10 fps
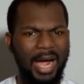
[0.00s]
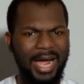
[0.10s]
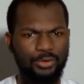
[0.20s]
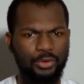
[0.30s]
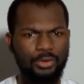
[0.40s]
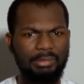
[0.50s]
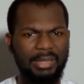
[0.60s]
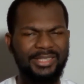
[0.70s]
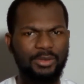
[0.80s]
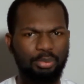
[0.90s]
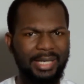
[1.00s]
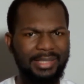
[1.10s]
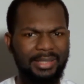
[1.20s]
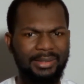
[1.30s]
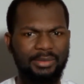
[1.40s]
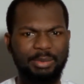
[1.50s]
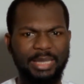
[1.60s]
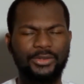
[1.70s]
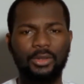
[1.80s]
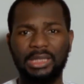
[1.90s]
assume its presence
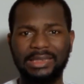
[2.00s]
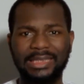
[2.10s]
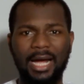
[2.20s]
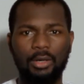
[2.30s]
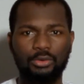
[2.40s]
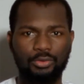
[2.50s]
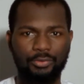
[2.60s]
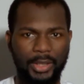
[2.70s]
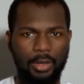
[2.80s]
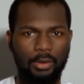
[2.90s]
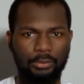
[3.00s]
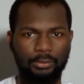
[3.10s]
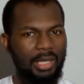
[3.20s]
based on a child's recall.